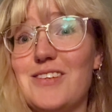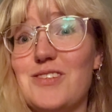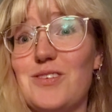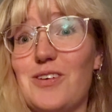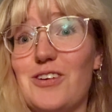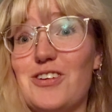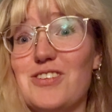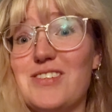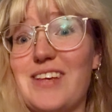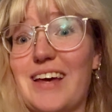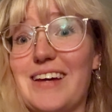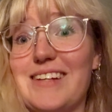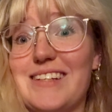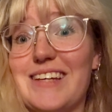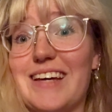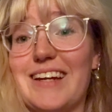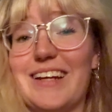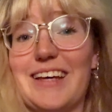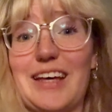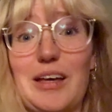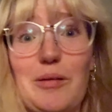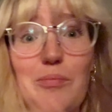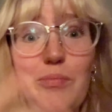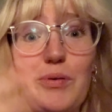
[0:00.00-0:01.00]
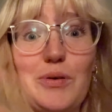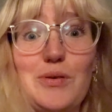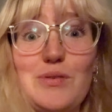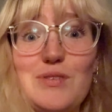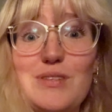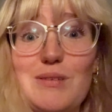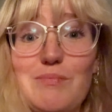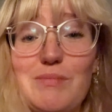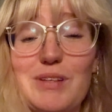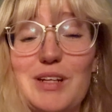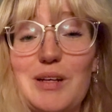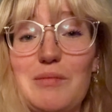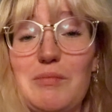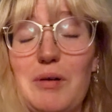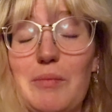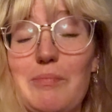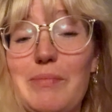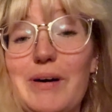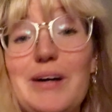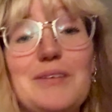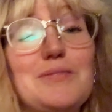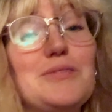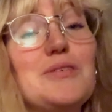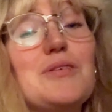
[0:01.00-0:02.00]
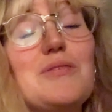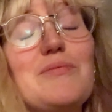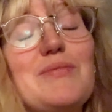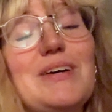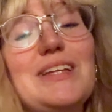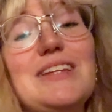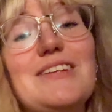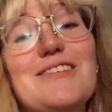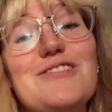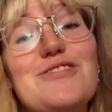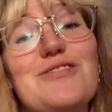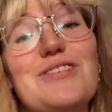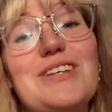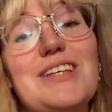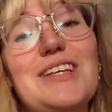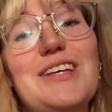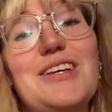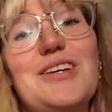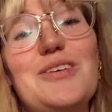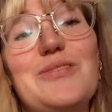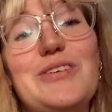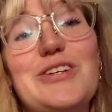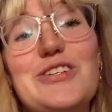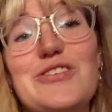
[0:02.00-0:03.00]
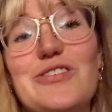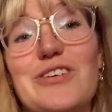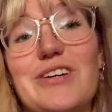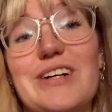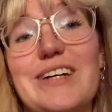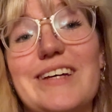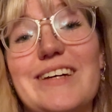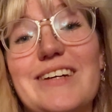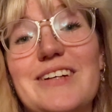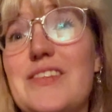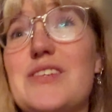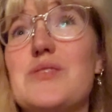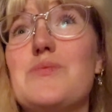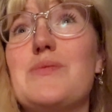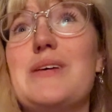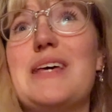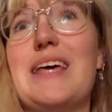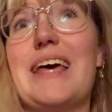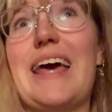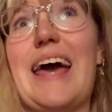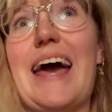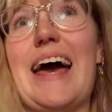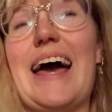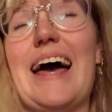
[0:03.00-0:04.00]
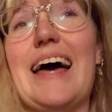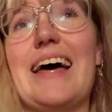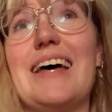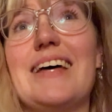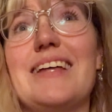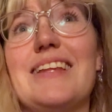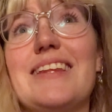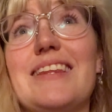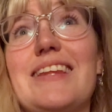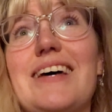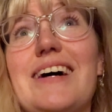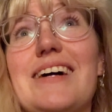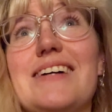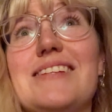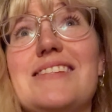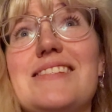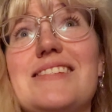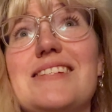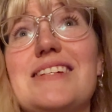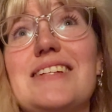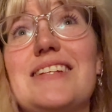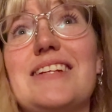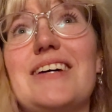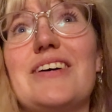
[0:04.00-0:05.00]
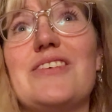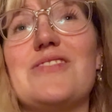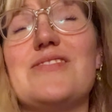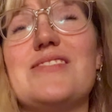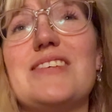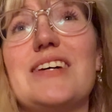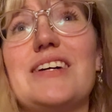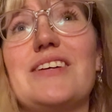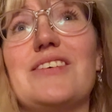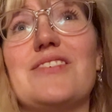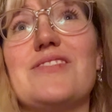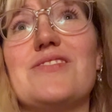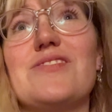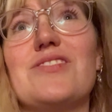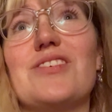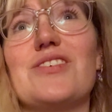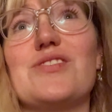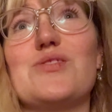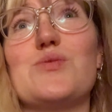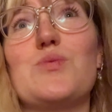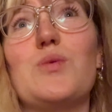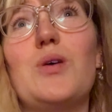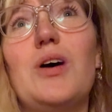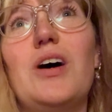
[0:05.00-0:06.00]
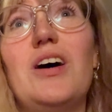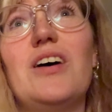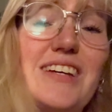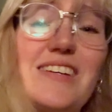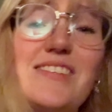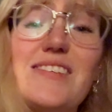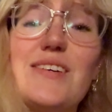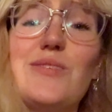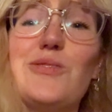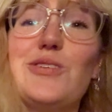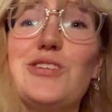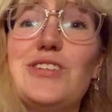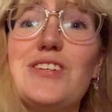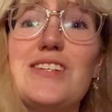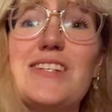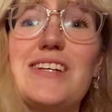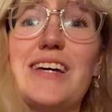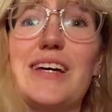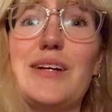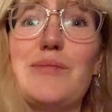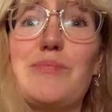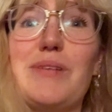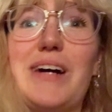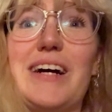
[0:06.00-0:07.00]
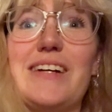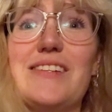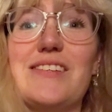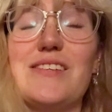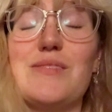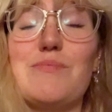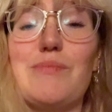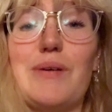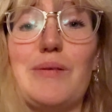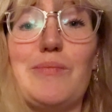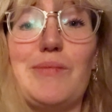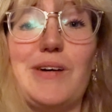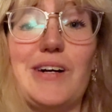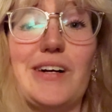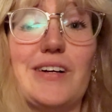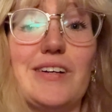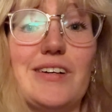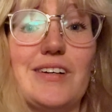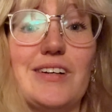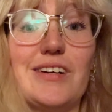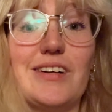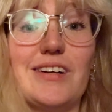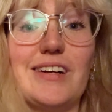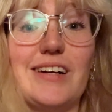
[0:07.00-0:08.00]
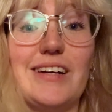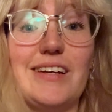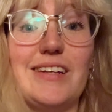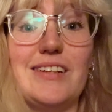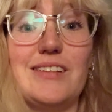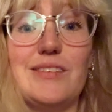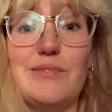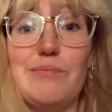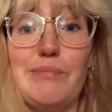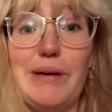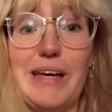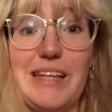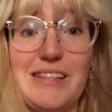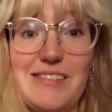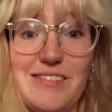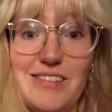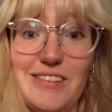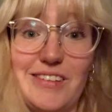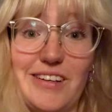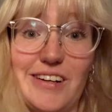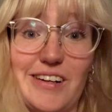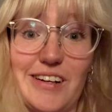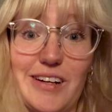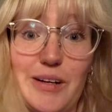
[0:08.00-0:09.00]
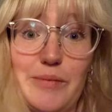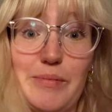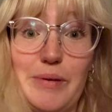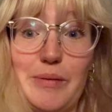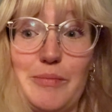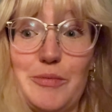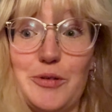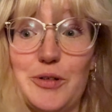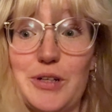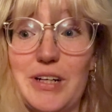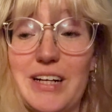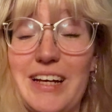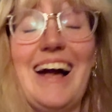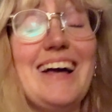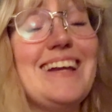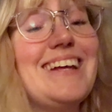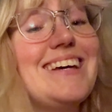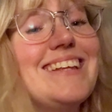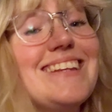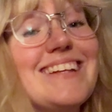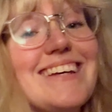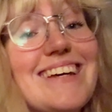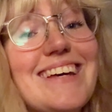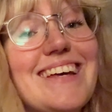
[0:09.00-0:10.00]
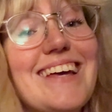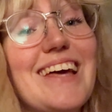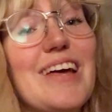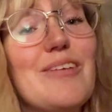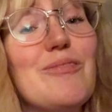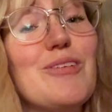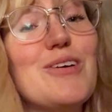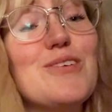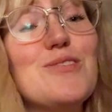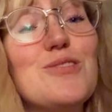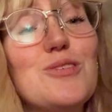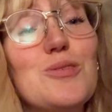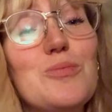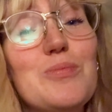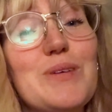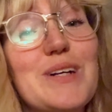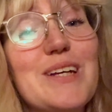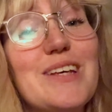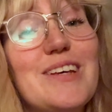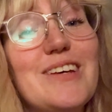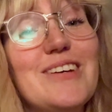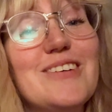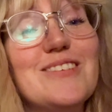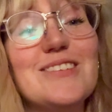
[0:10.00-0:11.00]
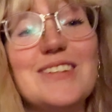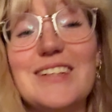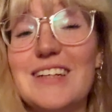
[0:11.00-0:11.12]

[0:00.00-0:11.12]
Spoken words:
So I just had to kind of like pull something out of my butt, but we made this really cute wee drawing. This wee cat that I'd seen outside on Stars Walk because I wanted to kind of practice my marker and pencil art a bit more. And I think it came out super cute.